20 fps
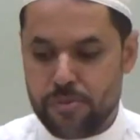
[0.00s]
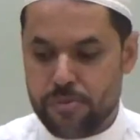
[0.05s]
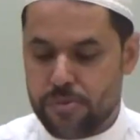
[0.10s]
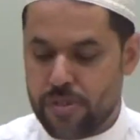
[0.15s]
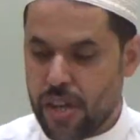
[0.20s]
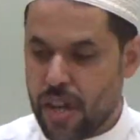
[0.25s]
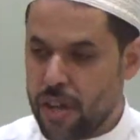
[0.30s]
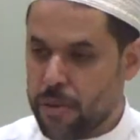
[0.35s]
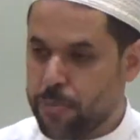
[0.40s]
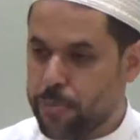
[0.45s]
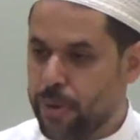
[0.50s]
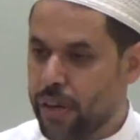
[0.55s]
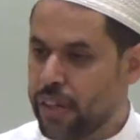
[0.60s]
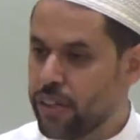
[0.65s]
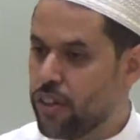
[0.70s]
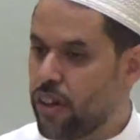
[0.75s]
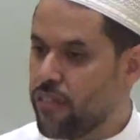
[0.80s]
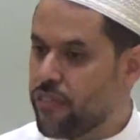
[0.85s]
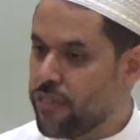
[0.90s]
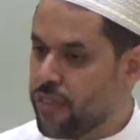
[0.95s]
take
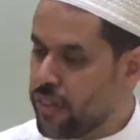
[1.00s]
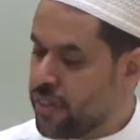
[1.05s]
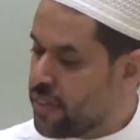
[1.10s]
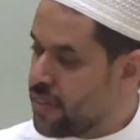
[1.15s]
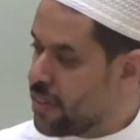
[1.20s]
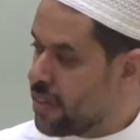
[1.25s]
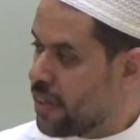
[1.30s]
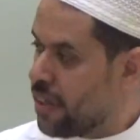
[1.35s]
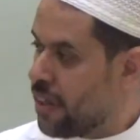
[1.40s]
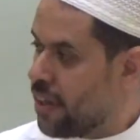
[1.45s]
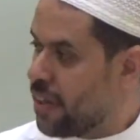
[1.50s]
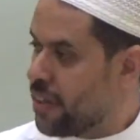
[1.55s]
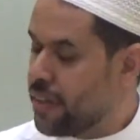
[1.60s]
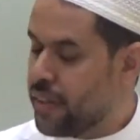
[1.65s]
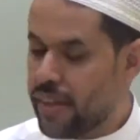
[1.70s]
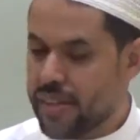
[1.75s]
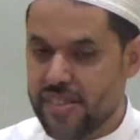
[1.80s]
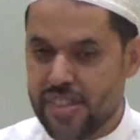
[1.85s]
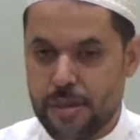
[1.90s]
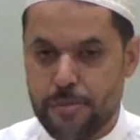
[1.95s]
pride of their
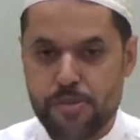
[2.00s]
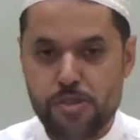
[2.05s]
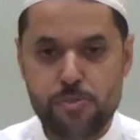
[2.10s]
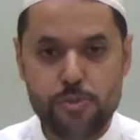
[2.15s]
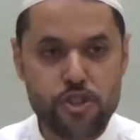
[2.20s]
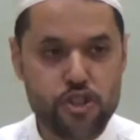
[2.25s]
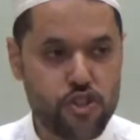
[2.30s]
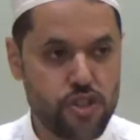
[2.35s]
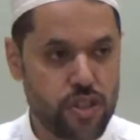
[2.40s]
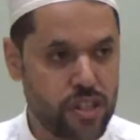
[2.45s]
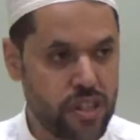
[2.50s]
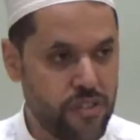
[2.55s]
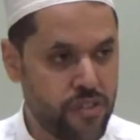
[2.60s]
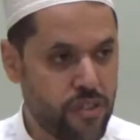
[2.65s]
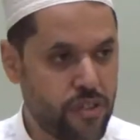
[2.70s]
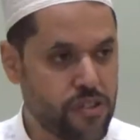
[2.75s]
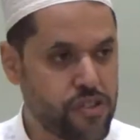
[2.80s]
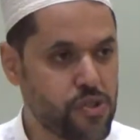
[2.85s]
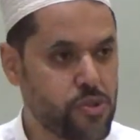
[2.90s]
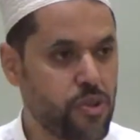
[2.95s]
nasab, especially
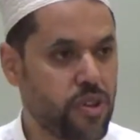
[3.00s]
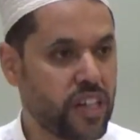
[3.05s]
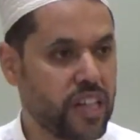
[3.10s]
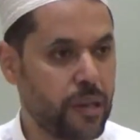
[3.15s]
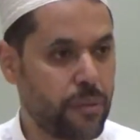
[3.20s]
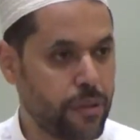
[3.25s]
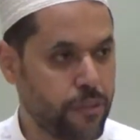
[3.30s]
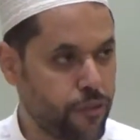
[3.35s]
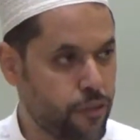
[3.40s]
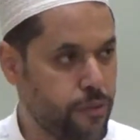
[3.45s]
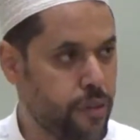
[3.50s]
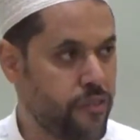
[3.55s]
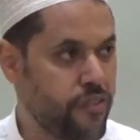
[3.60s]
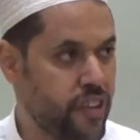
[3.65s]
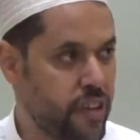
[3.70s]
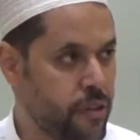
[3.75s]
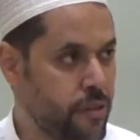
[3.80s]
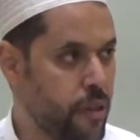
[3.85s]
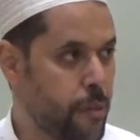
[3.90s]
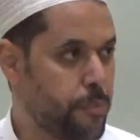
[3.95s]
those who are coming from the
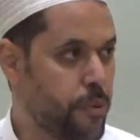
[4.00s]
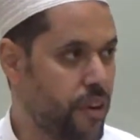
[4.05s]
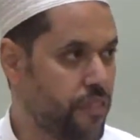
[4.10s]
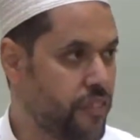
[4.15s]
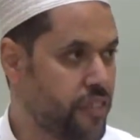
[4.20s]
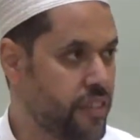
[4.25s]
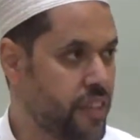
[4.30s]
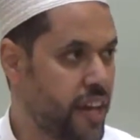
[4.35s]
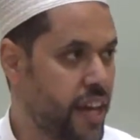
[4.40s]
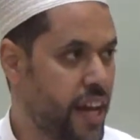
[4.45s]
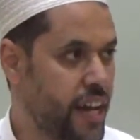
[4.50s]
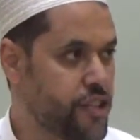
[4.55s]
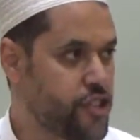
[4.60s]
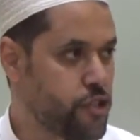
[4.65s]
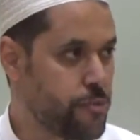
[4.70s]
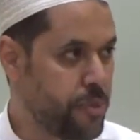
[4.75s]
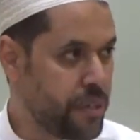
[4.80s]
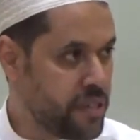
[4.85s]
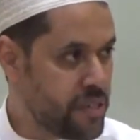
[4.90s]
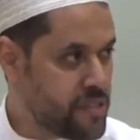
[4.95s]
family of the Prophet, the
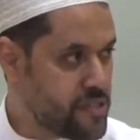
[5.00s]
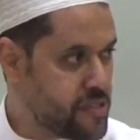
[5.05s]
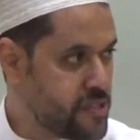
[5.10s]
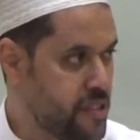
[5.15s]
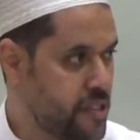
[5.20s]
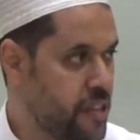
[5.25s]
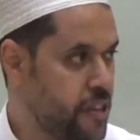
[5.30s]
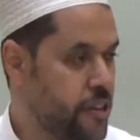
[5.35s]
Hashemites